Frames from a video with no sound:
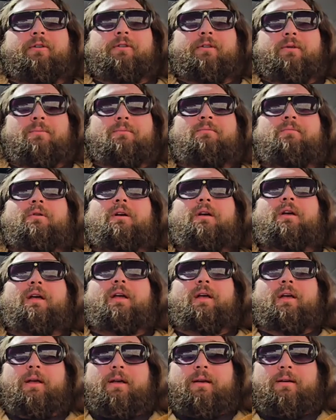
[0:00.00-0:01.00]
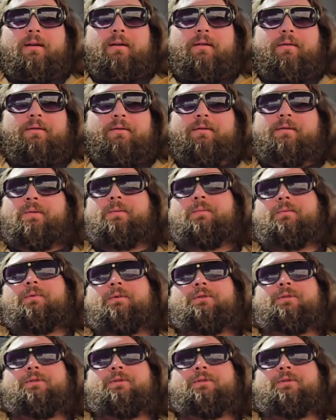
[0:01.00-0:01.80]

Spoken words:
algorithm is.